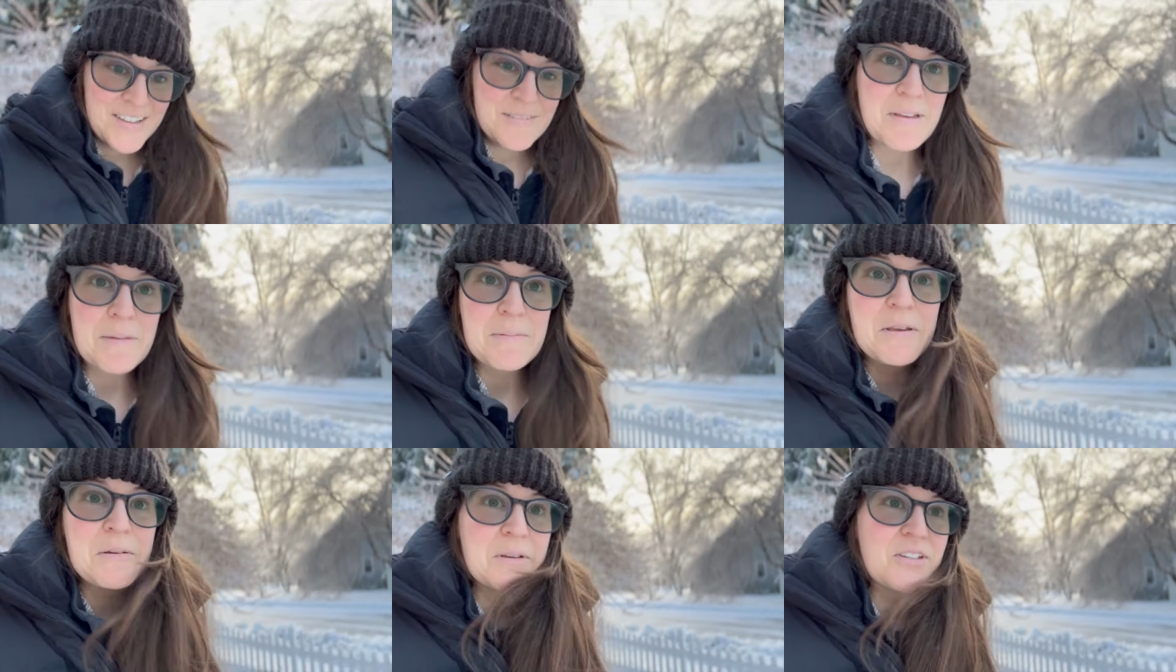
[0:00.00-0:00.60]

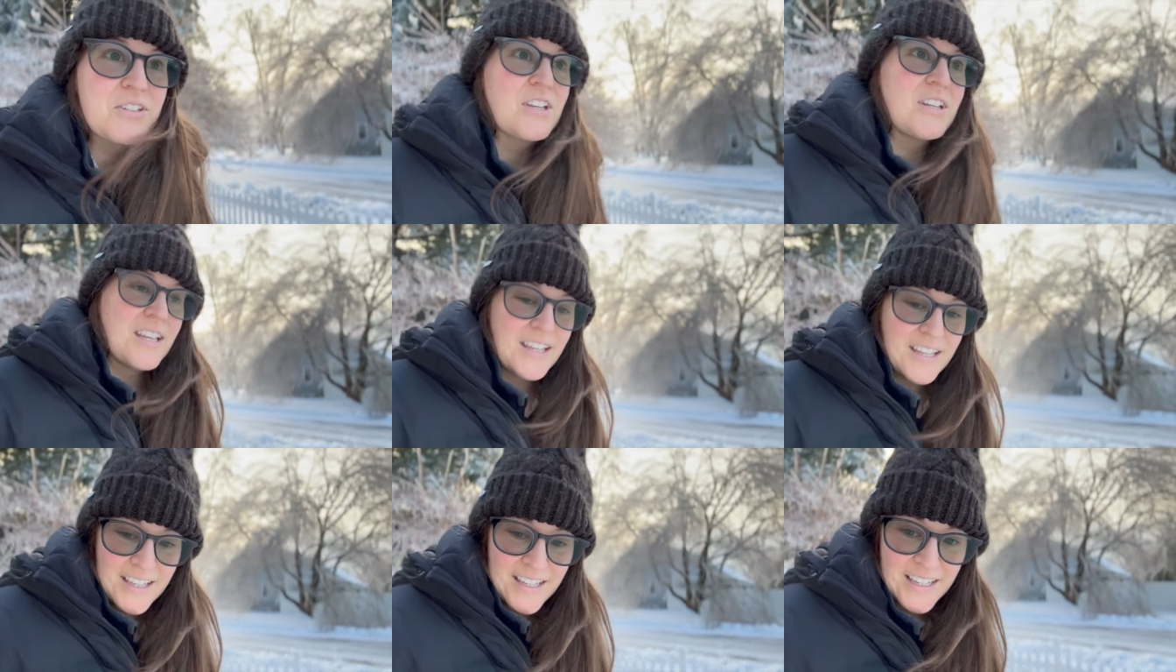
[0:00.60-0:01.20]
Maybe we should
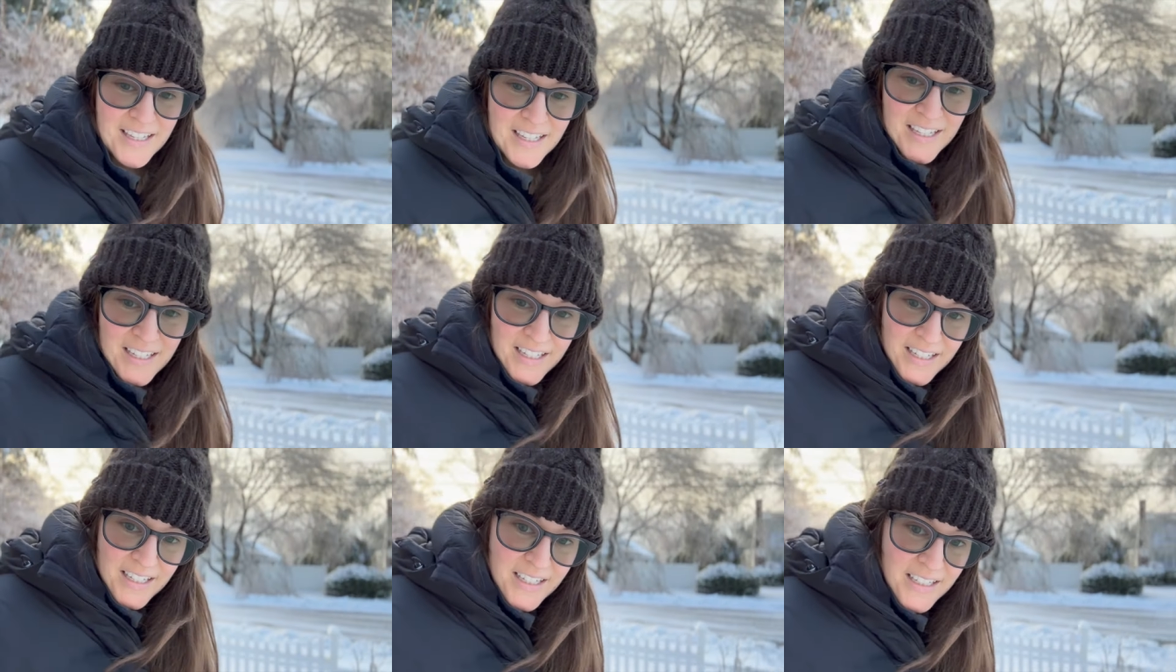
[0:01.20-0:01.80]

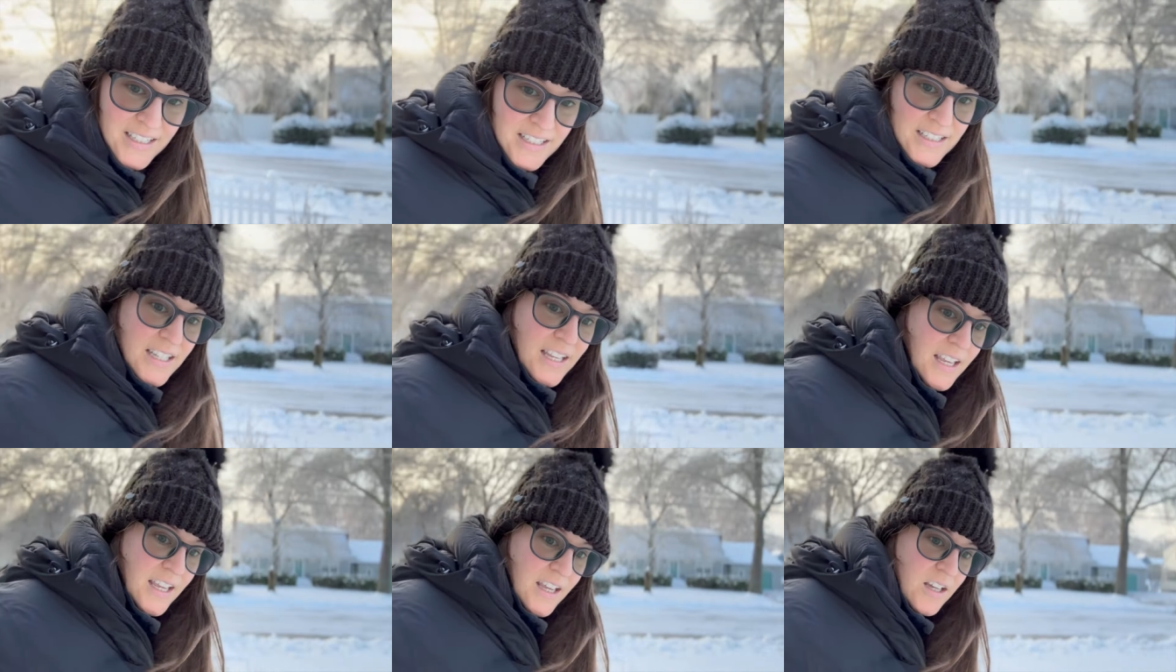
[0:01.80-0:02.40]

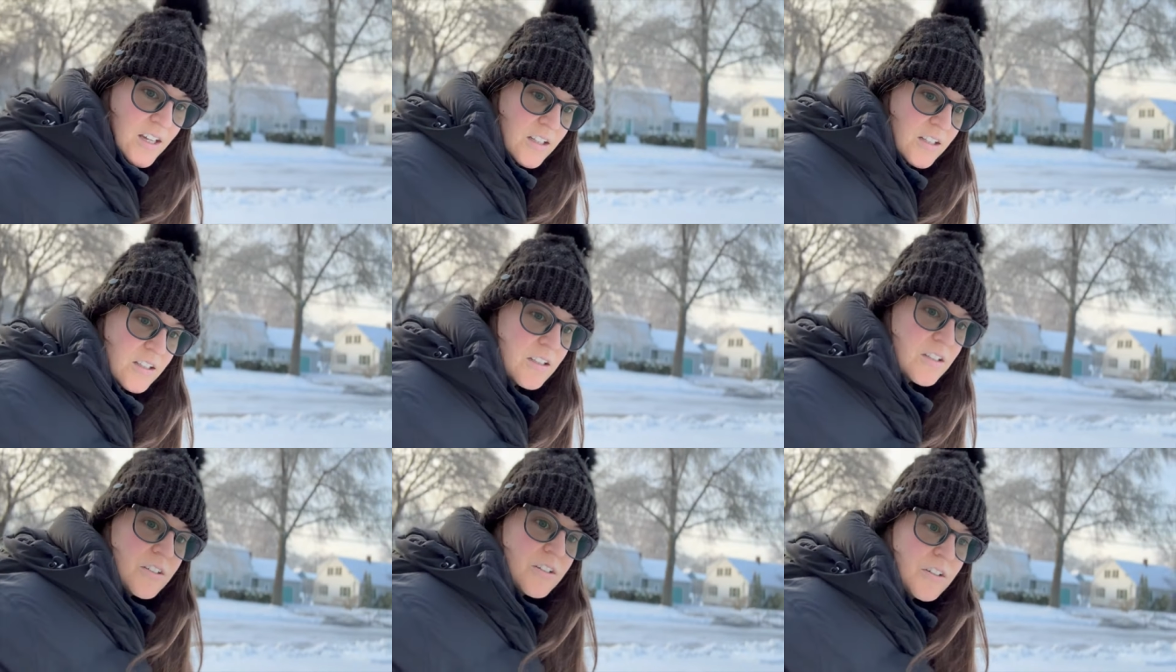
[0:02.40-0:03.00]
take a look